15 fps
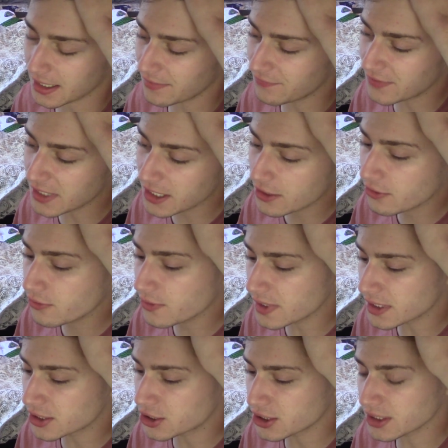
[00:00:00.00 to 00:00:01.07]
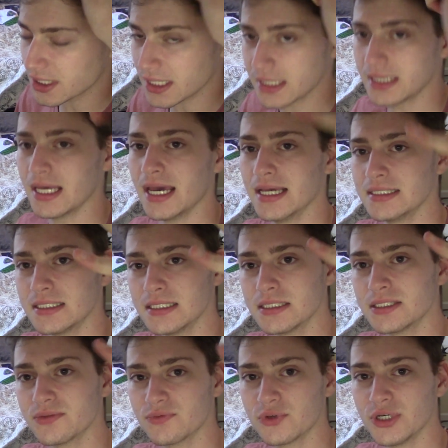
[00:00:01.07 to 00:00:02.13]
That video is just like the
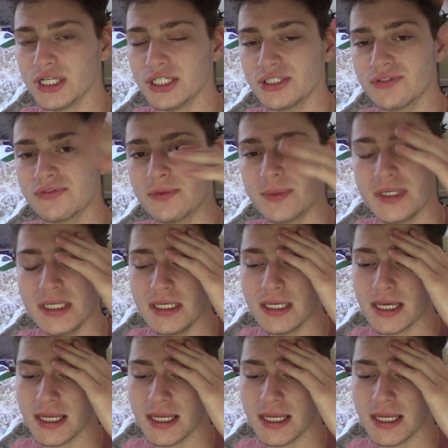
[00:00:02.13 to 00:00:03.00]
essence of cringe for for me